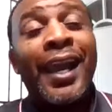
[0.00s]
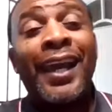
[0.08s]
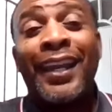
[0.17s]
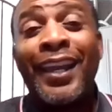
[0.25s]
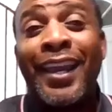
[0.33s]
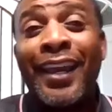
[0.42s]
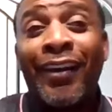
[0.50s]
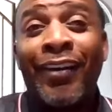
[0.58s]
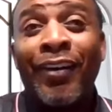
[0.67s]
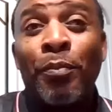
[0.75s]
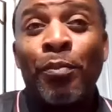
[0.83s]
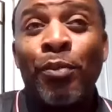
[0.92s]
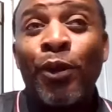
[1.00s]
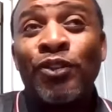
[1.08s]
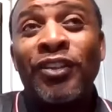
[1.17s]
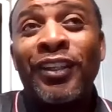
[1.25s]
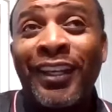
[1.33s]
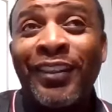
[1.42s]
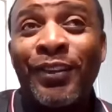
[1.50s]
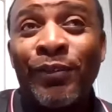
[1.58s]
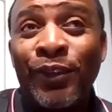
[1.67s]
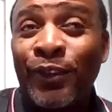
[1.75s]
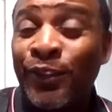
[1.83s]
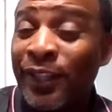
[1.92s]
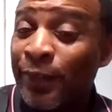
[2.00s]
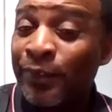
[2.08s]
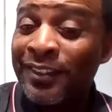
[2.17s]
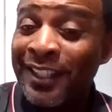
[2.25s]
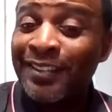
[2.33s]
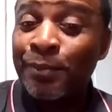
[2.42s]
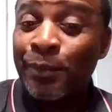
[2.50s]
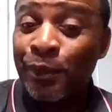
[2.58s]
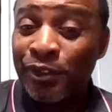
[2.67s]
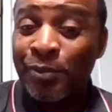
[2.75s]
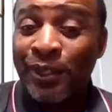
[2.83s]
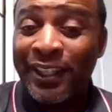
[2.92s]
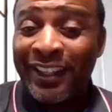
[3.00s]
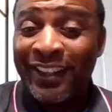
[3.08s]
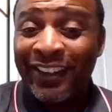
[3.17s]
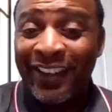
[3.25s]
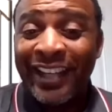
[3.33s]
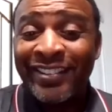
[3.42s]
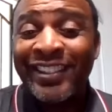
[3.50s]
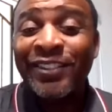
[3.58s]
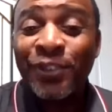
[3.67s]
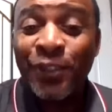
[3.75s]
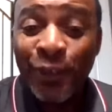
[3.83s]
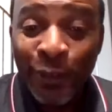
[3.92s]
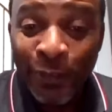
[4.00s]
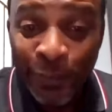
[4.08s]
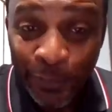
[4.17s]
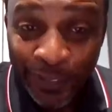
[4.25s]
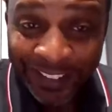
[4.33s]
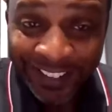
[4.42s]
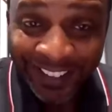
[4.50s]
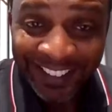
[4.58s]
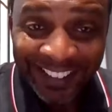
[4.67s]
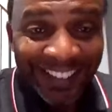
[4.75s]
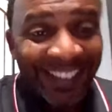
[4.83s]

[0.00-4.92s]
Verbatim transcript: had a person in the vehicle that was not supposed to be there, actually his girlfriend.